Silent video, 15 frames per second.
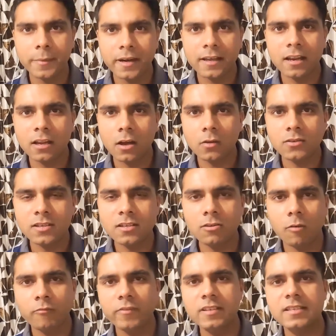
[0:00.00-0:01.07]
medical council,
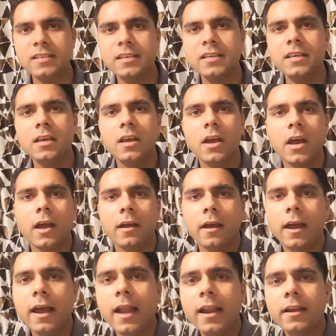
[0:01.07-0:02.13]
obviously,
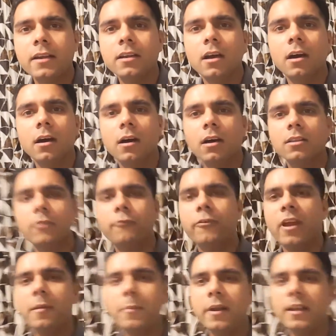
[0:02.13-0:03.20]
and the
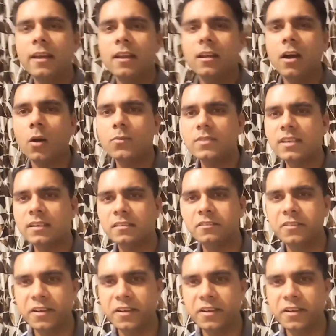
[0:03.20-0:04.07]
way medical council